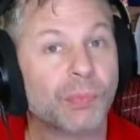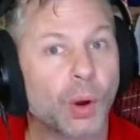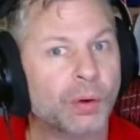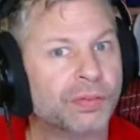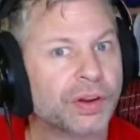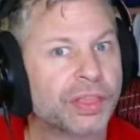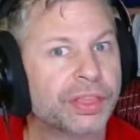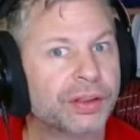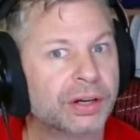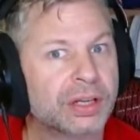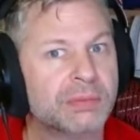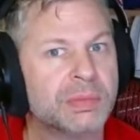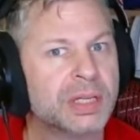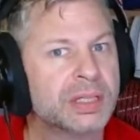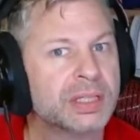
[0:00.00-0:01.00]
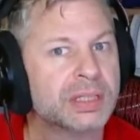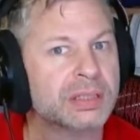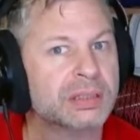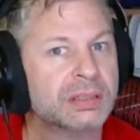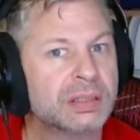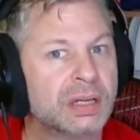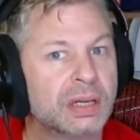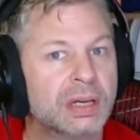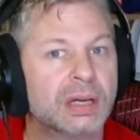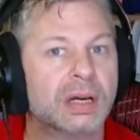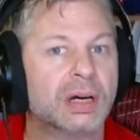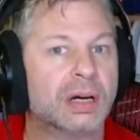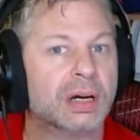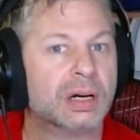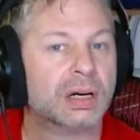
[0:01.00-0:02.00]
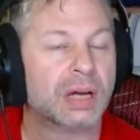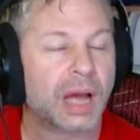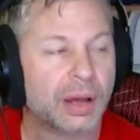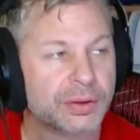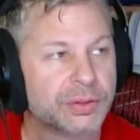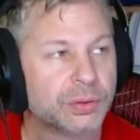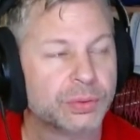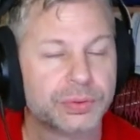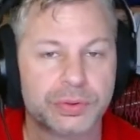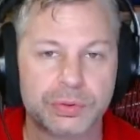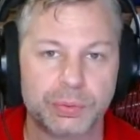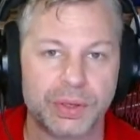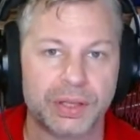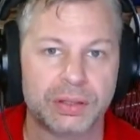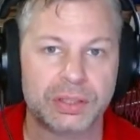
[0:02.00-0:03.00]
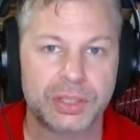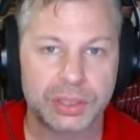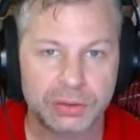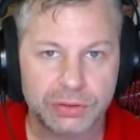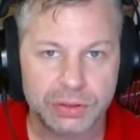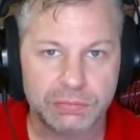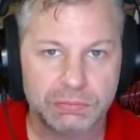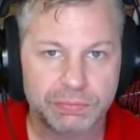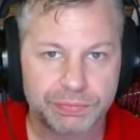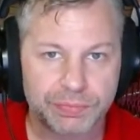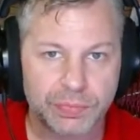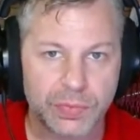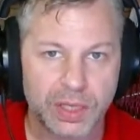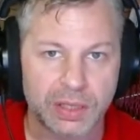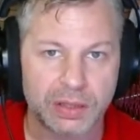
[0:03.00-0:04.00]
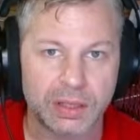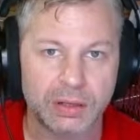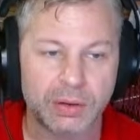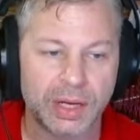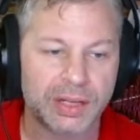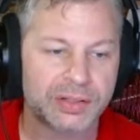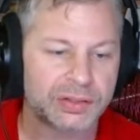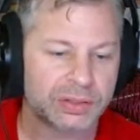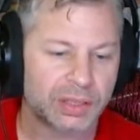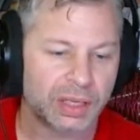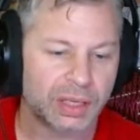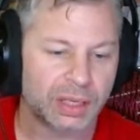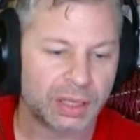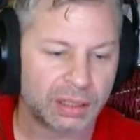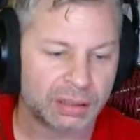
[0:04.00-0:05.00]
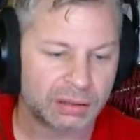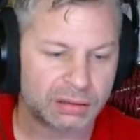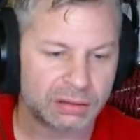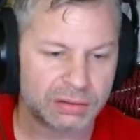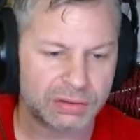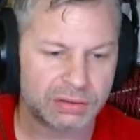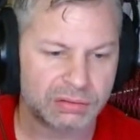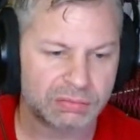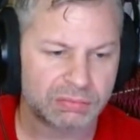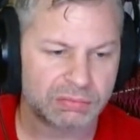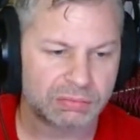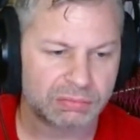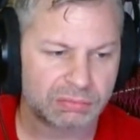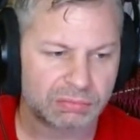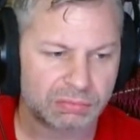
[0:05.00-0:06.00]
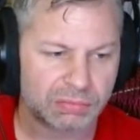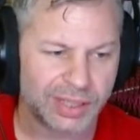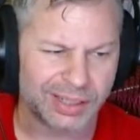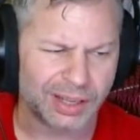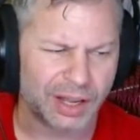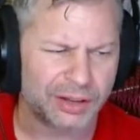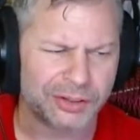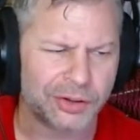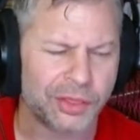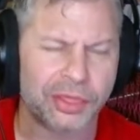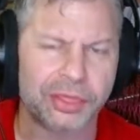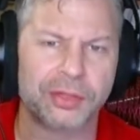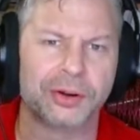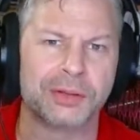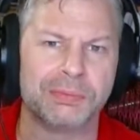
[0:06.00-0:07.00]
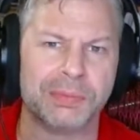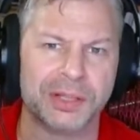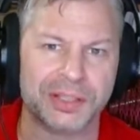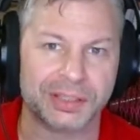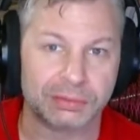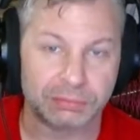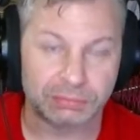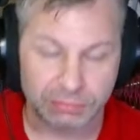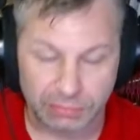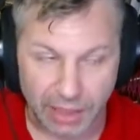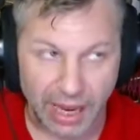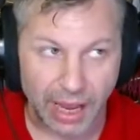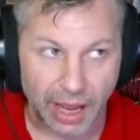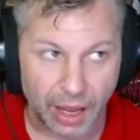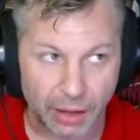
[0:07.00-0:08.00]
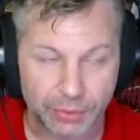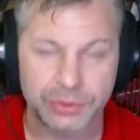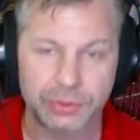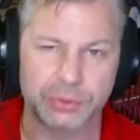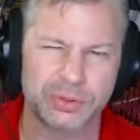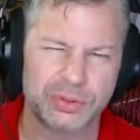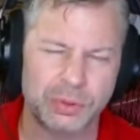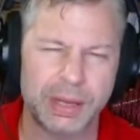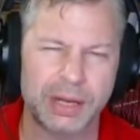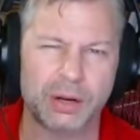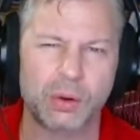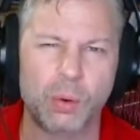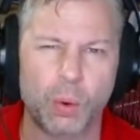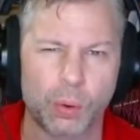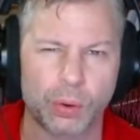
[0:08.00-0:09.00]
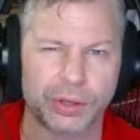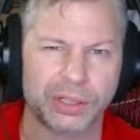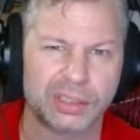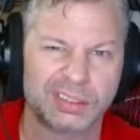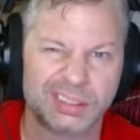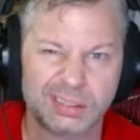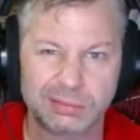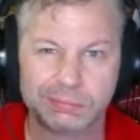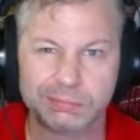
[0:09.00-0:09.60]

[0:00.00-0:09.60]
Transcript: over 30 million households with children in the US and like 130 million households. So about a quarter